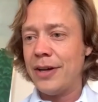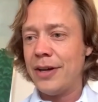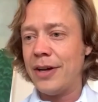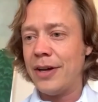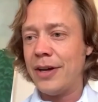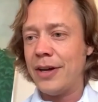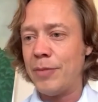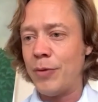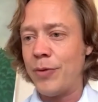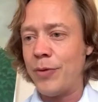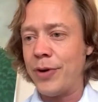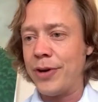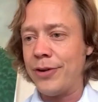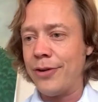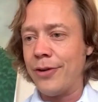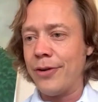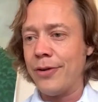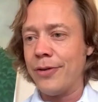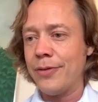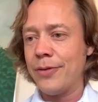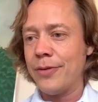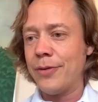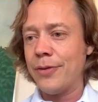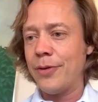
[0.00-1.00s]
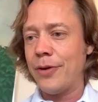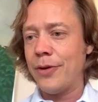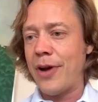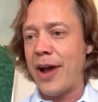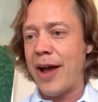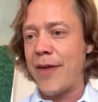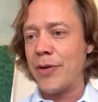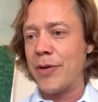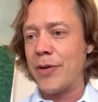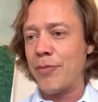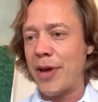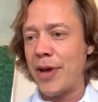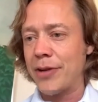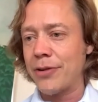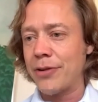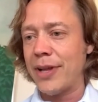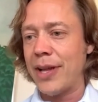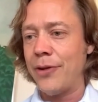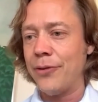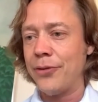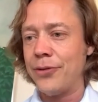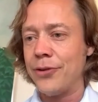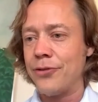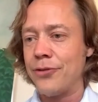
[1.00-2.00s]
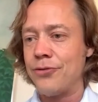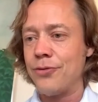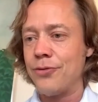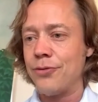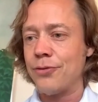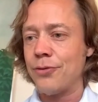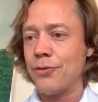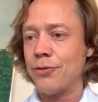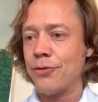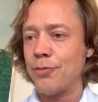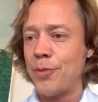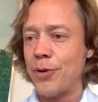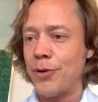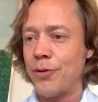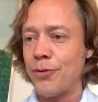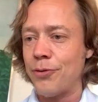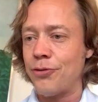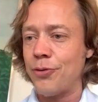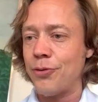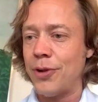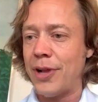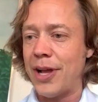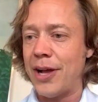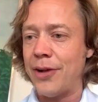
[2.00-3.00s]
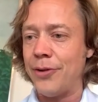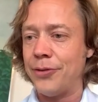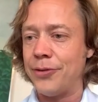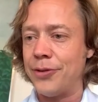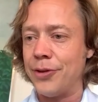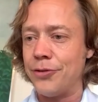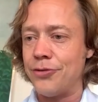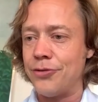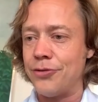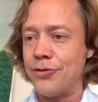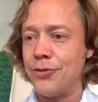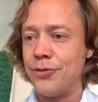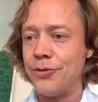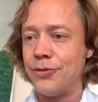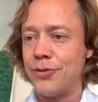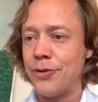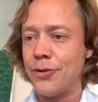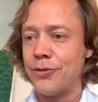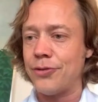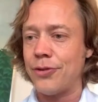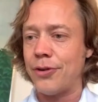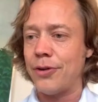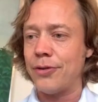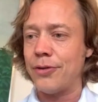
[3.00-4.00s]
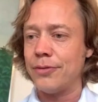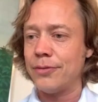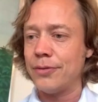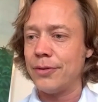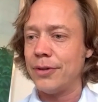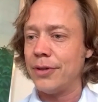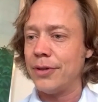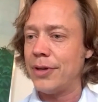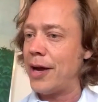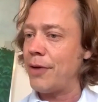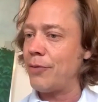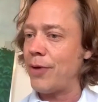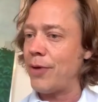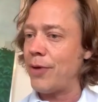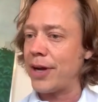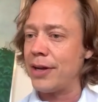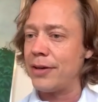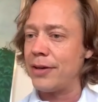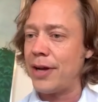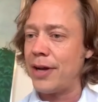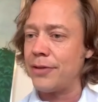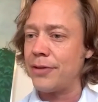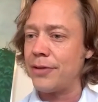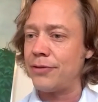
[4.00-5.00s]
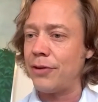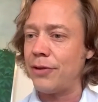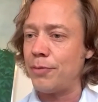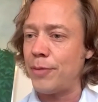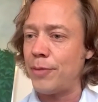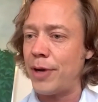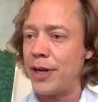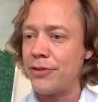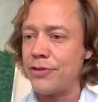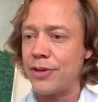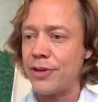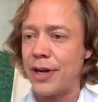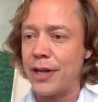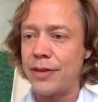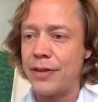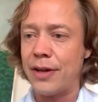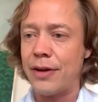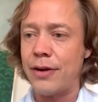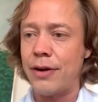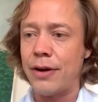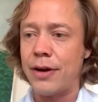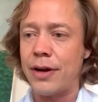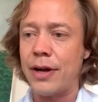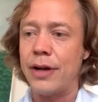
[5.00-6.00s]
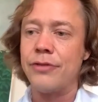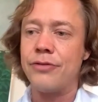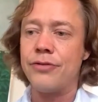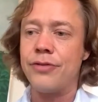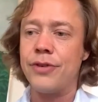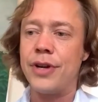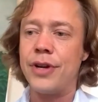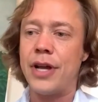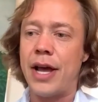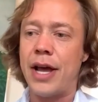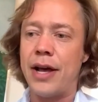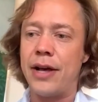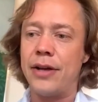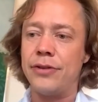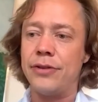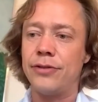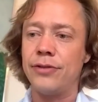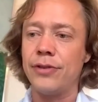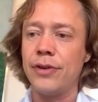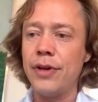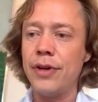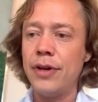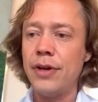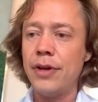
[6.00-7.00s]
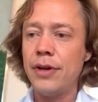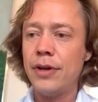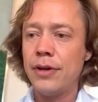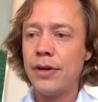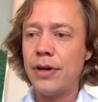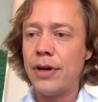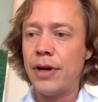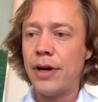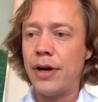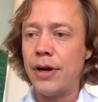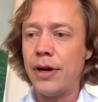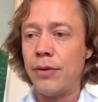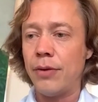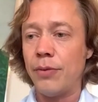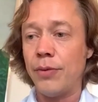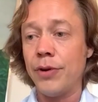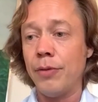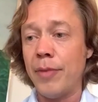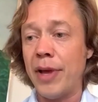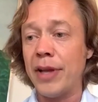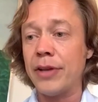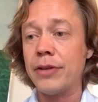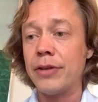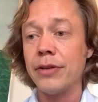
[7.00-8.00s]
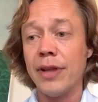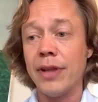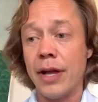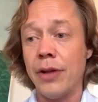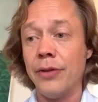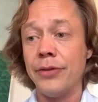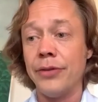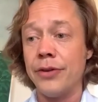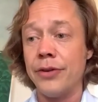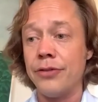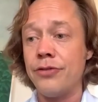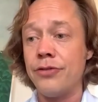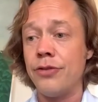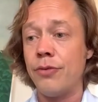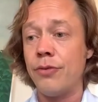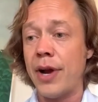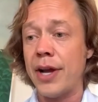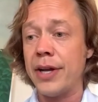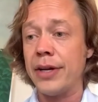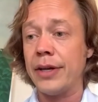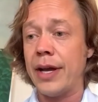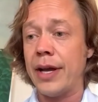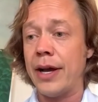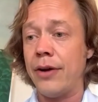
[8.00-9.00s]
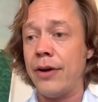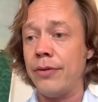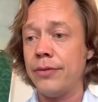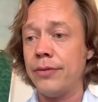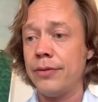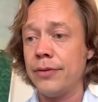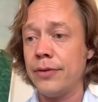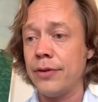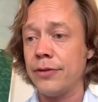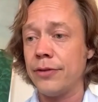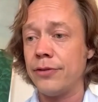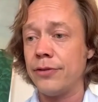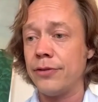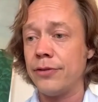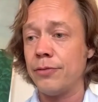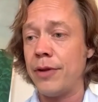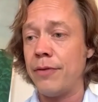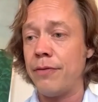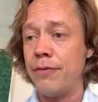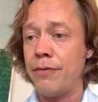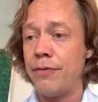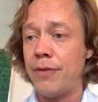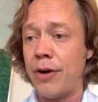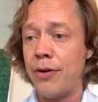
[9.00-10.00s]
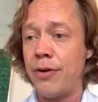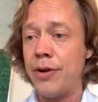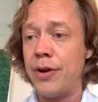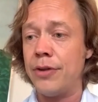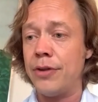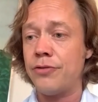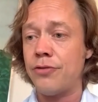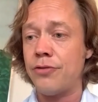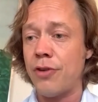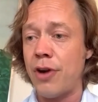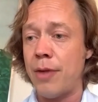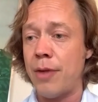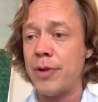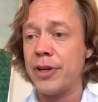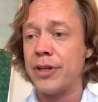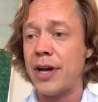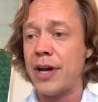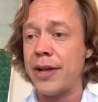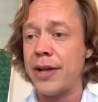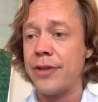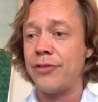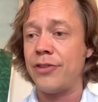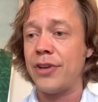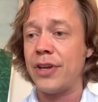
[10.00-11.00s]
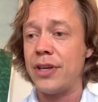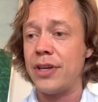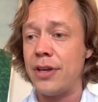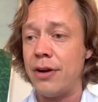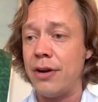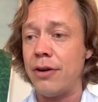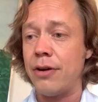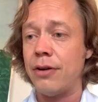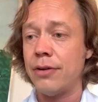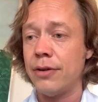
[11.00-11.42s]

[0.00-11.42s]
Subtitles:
But when you're having mental health issues or spiritual health issues, those are not recognized as much. And I think our country has a real mental health issue right now. This has been a very traumatizing year,